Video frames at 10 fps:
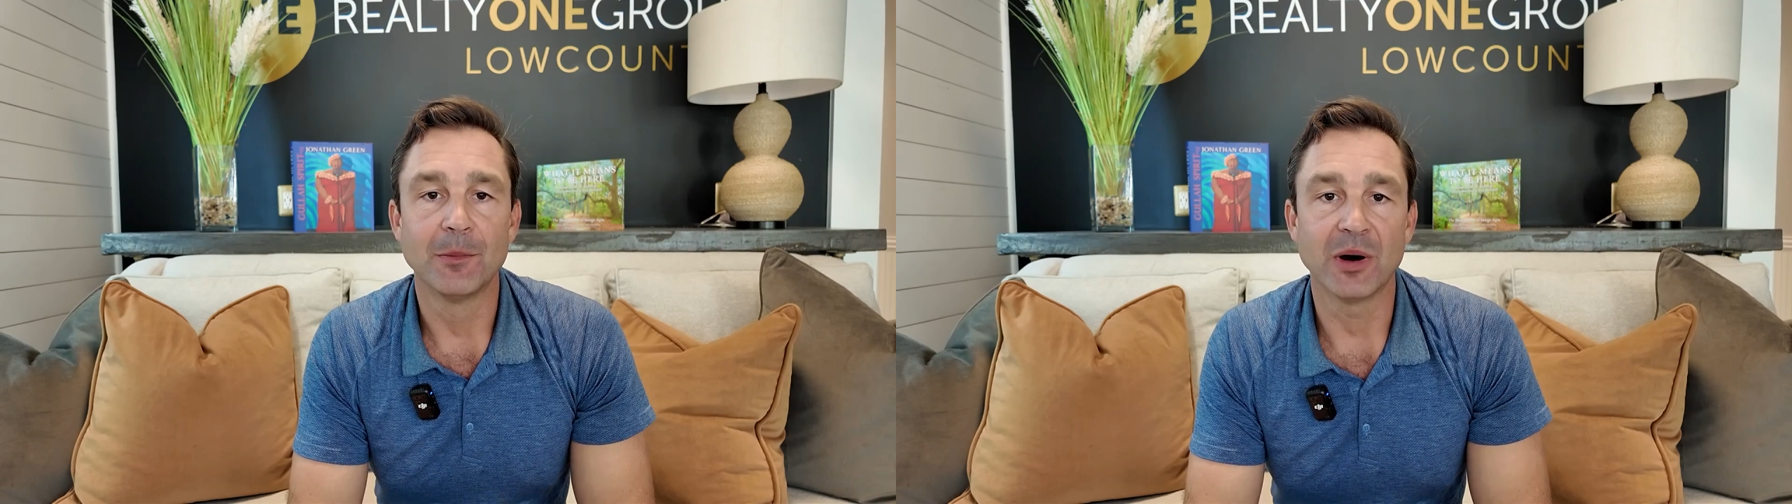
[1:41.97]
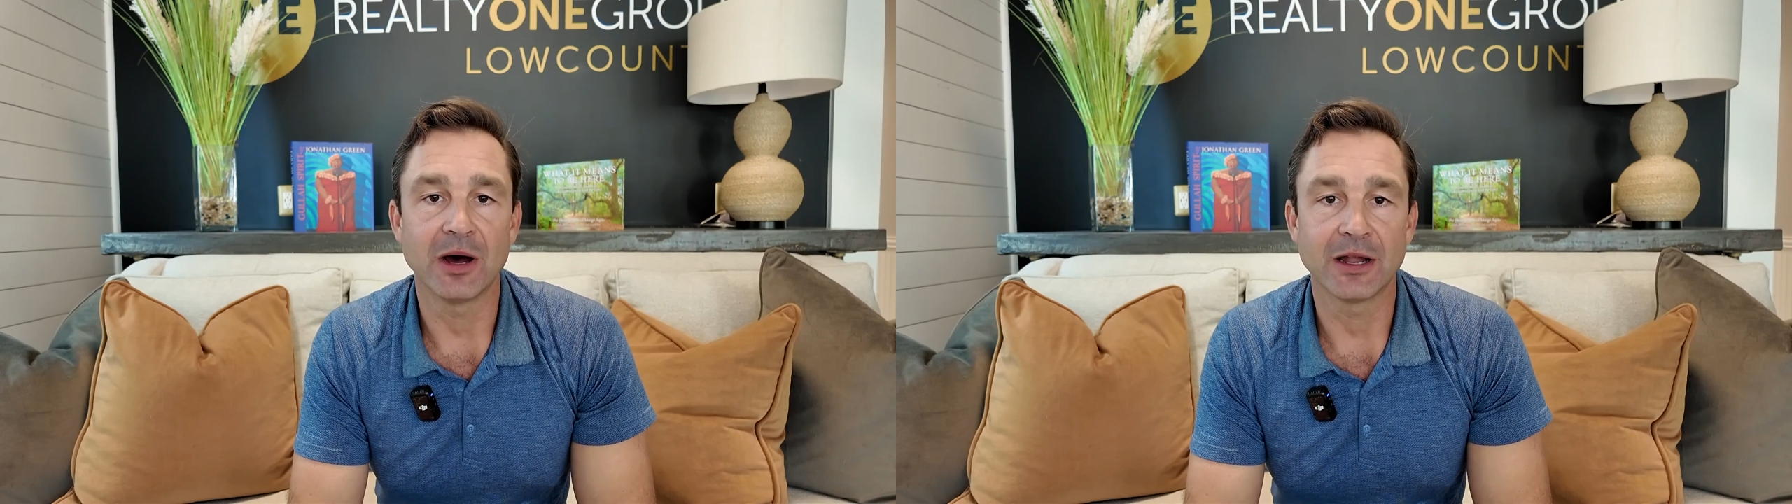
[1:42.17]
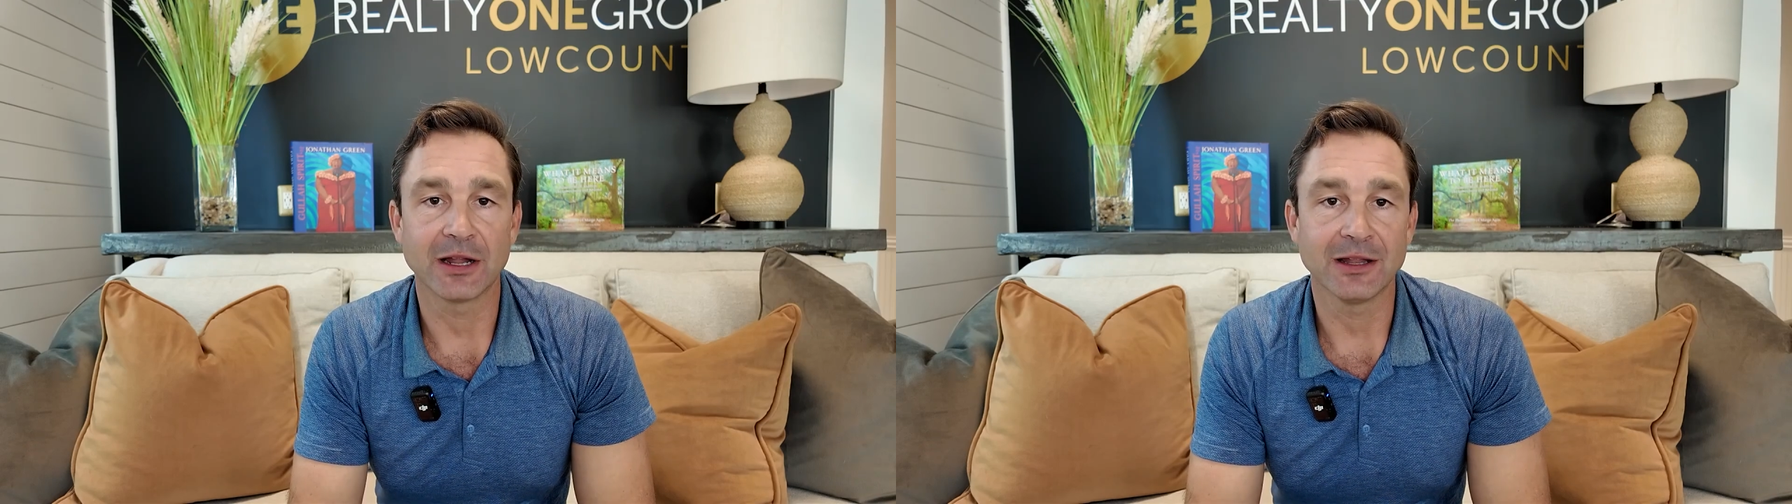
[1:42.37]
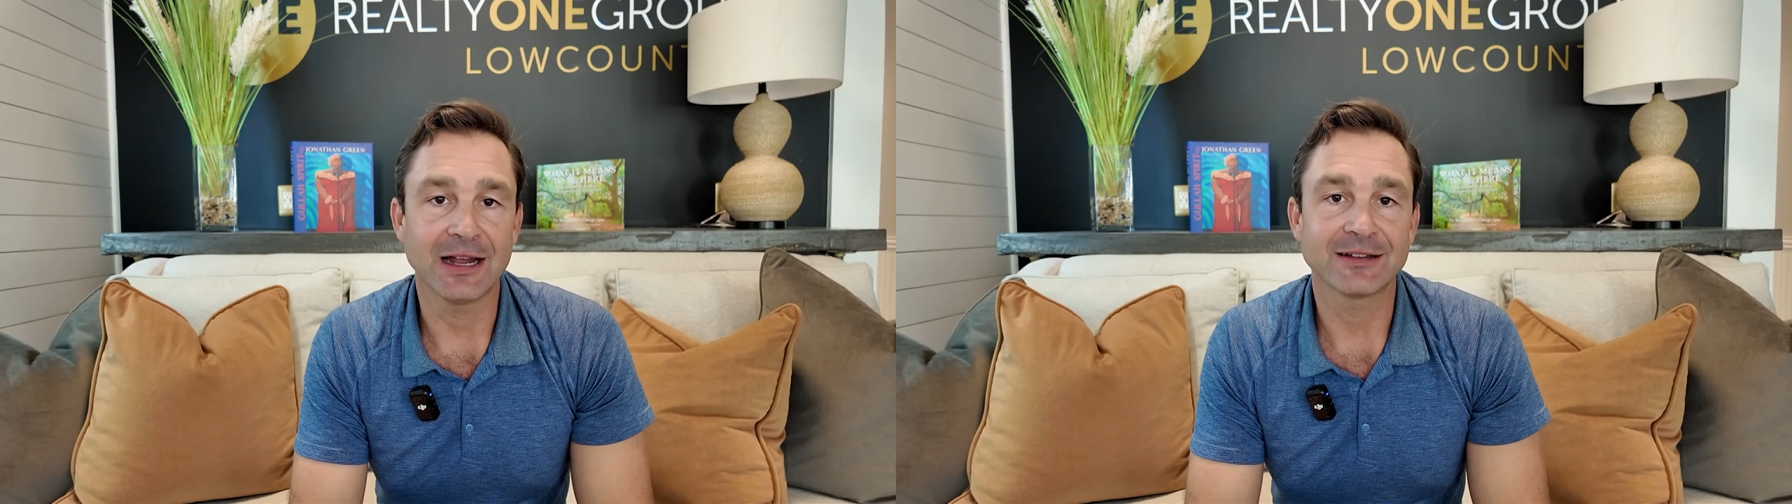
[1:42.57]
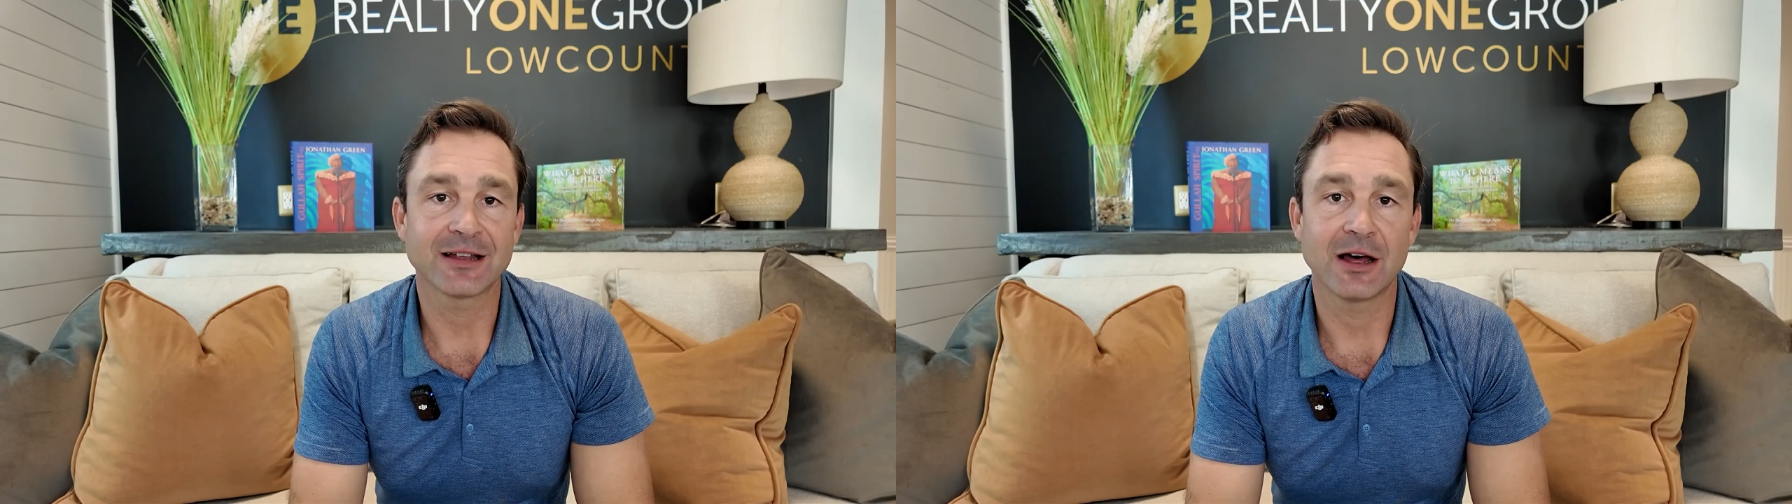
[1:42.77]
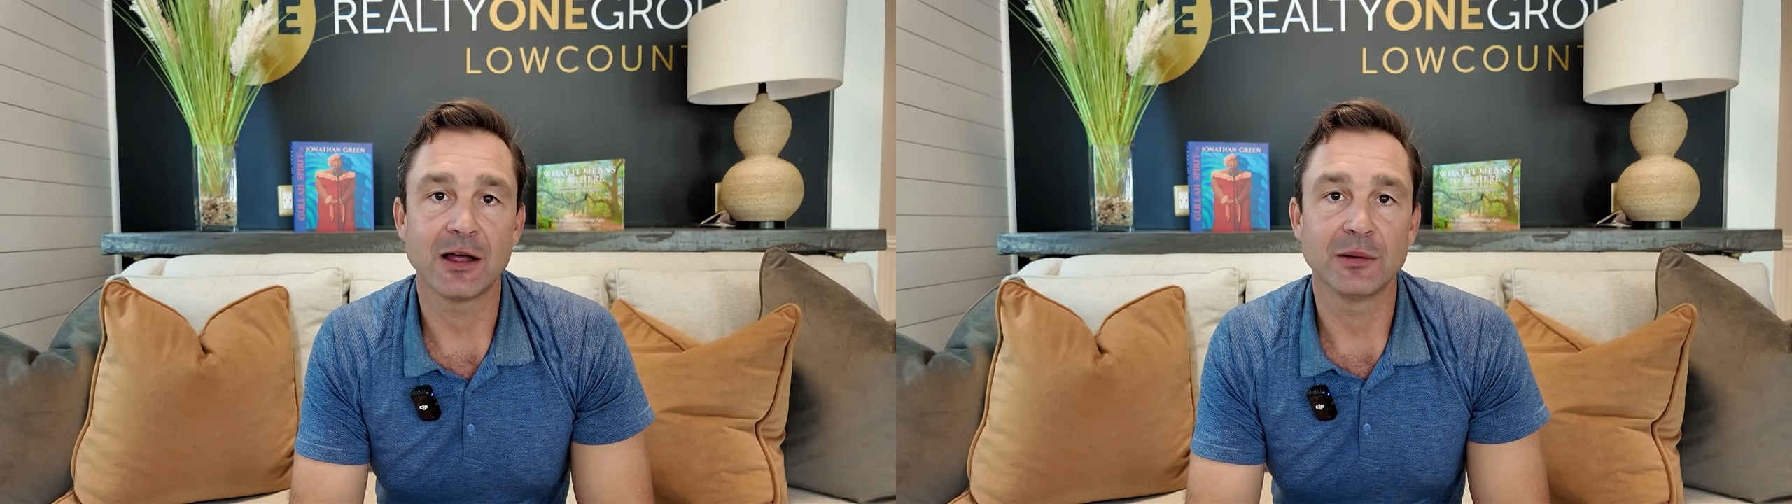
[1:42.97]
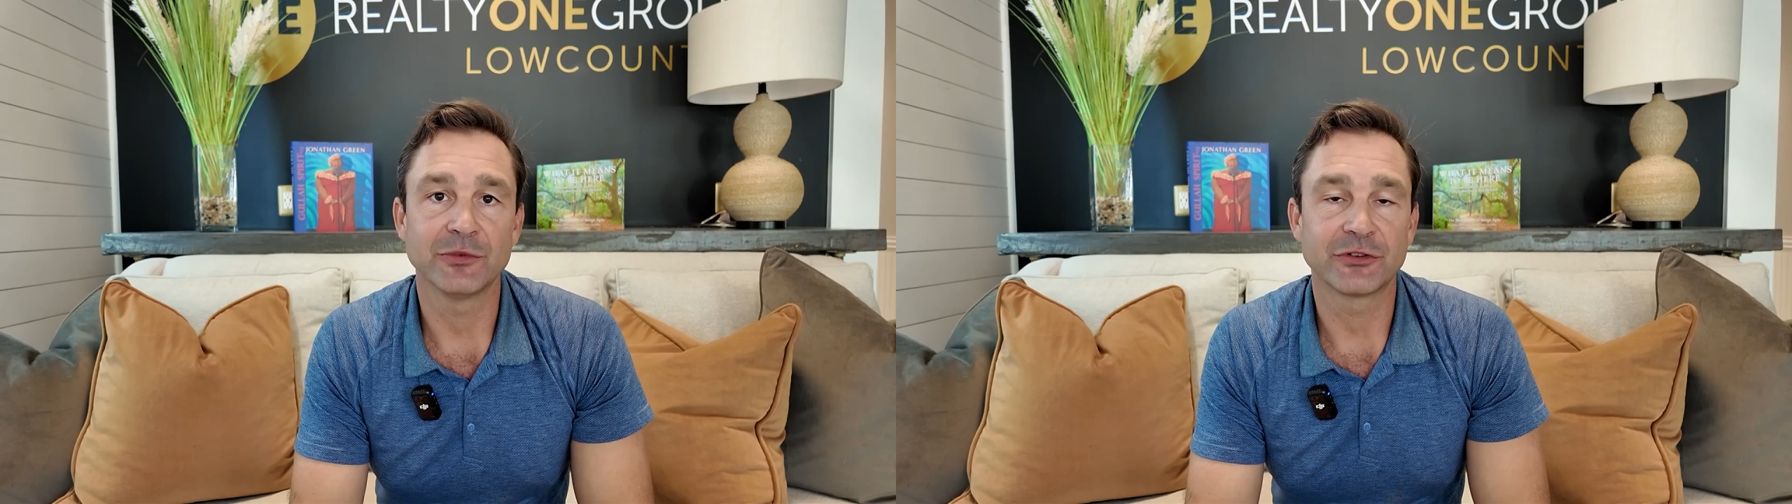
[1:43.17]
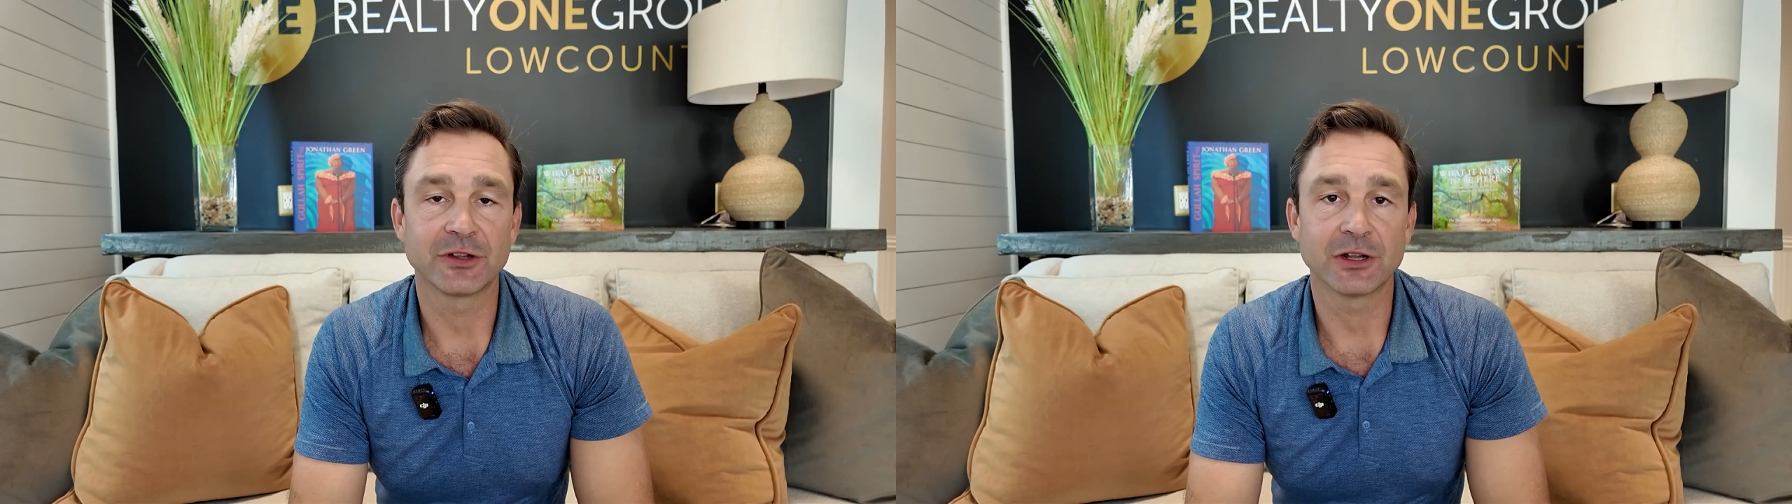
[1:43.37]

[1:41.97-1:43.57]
But a lot of times,